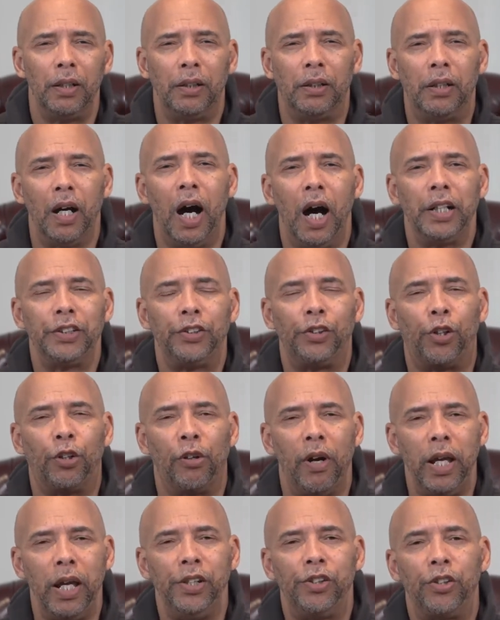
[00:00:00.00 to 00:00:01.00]
God's
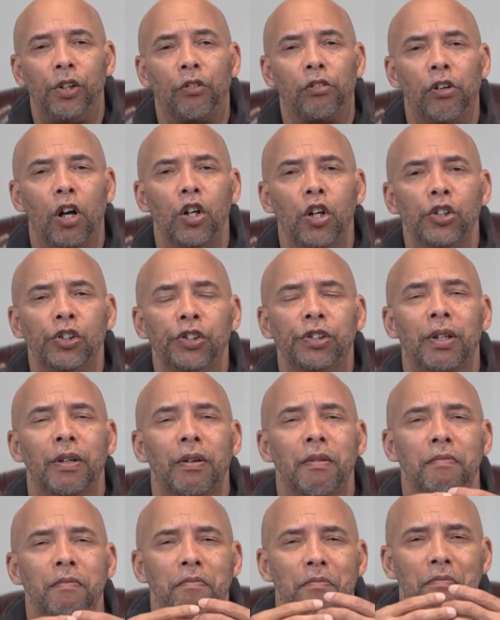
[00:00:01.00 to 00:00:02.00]
grace grows
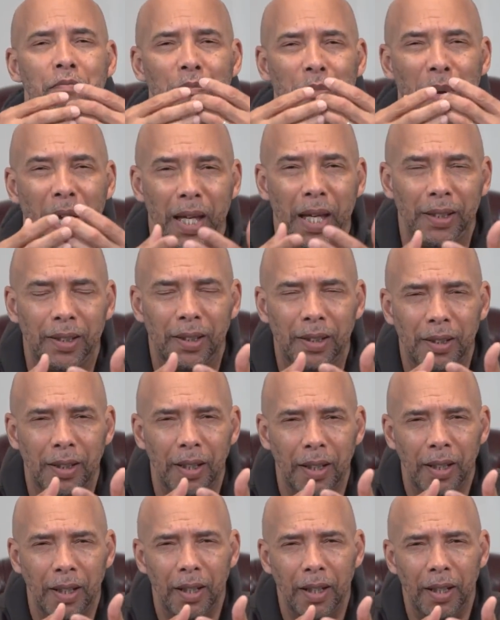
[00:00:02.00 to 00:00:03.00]
best
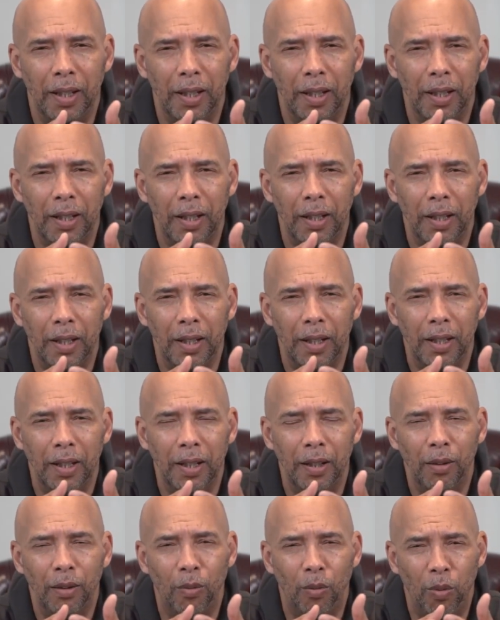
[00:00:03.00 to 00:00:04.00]

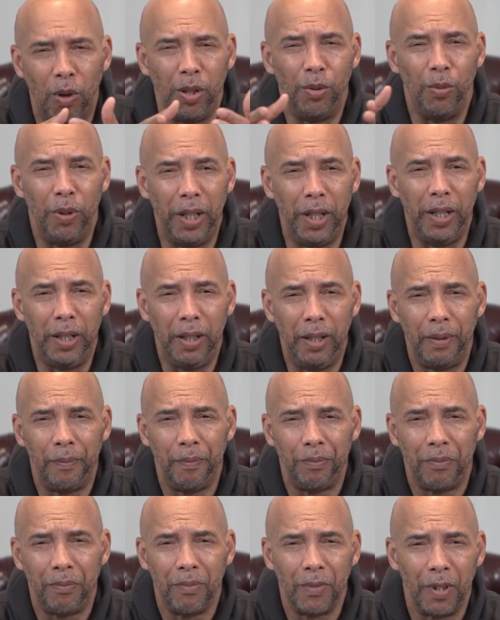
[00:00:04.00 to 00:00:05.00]
when we
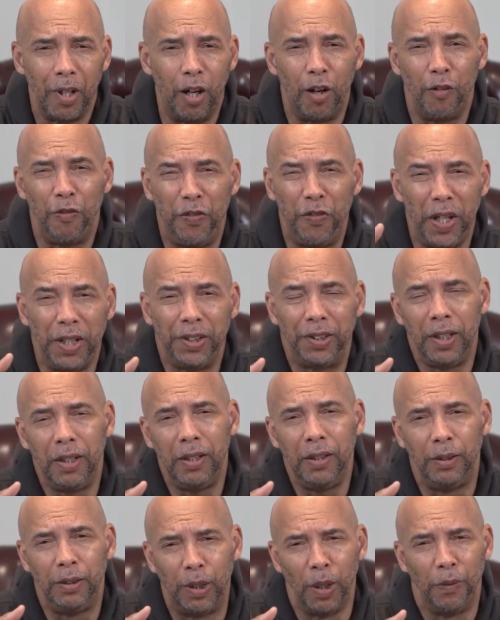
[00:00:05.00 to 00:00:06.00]
are
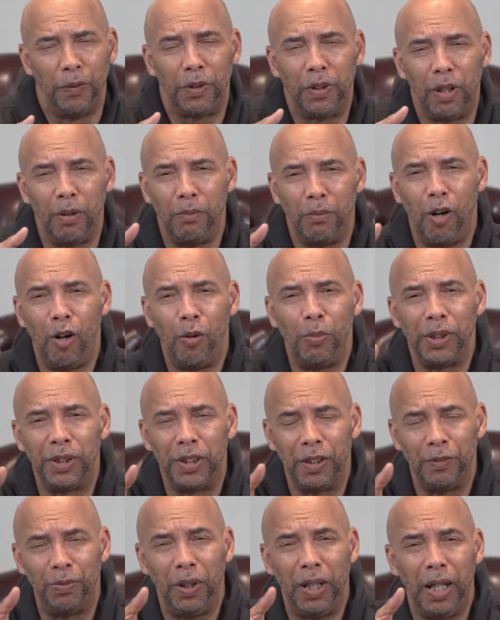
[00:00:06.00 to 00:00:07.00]
facing difficult
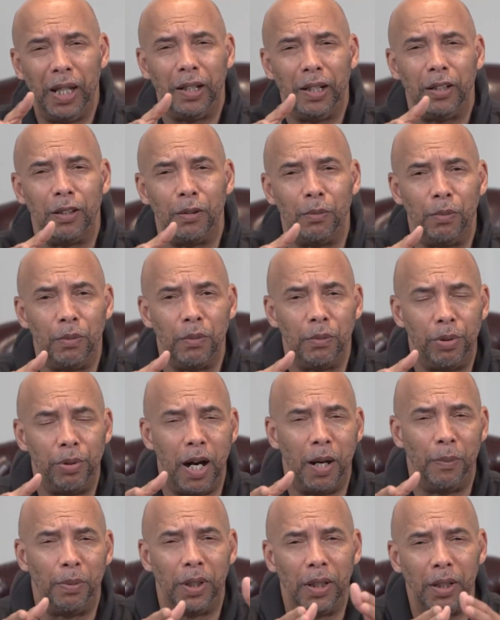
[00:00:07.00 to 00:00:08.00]
moments, if we handle them
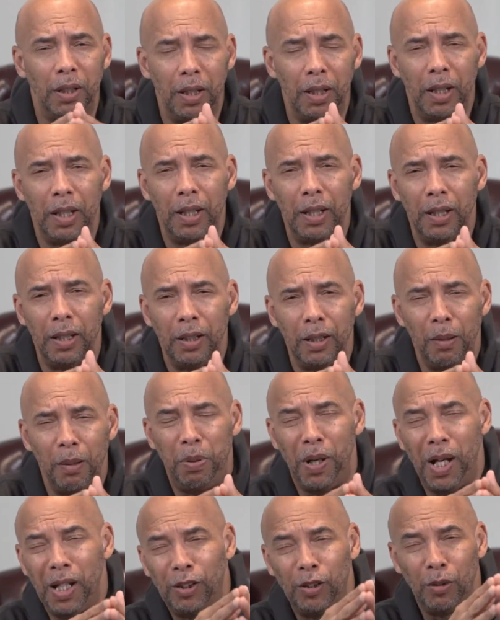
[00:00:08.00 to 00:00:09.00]
properly. The
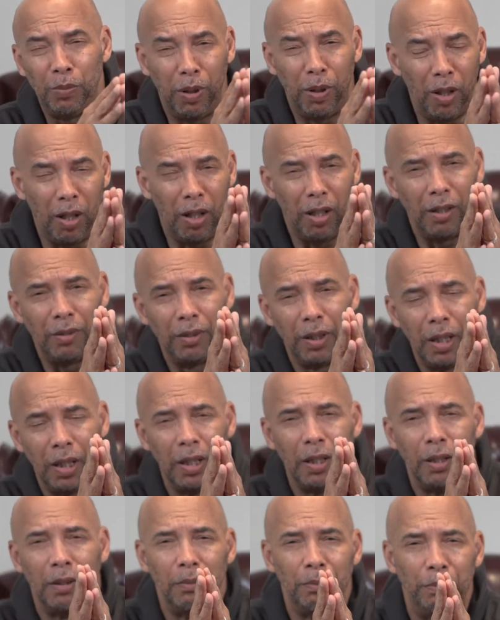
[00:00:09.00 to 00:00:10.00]
Apostle Paul
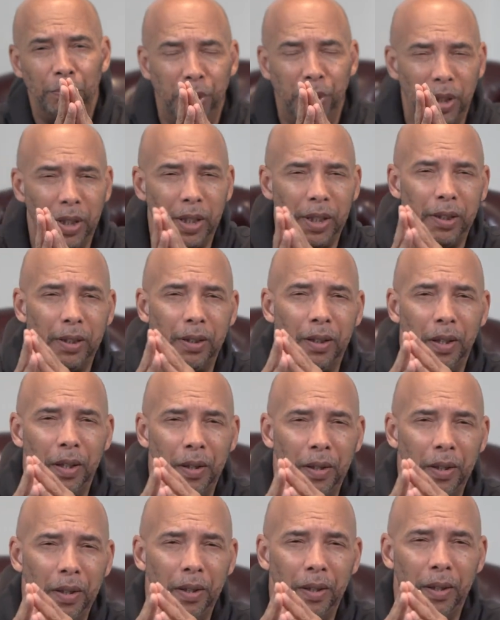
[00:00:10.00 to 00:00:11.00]
put it
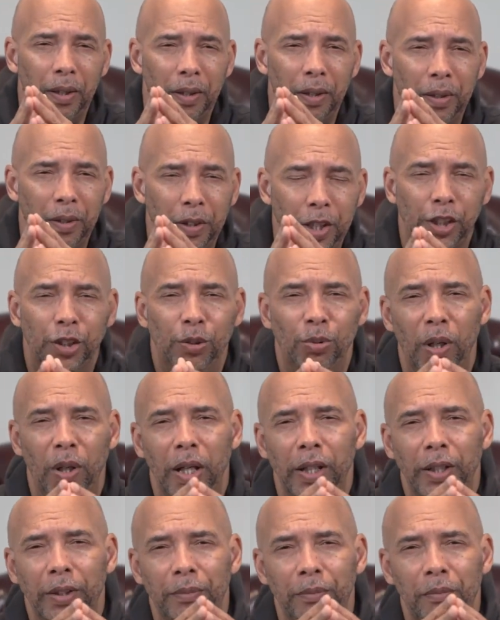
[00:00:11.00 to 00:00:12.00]
this
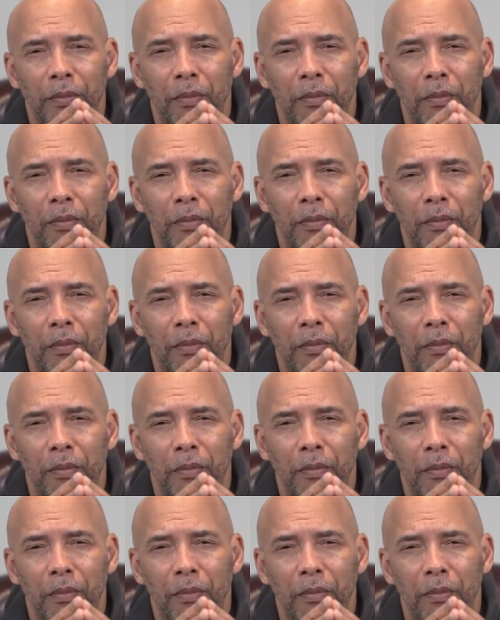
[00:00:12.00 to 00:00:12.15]
way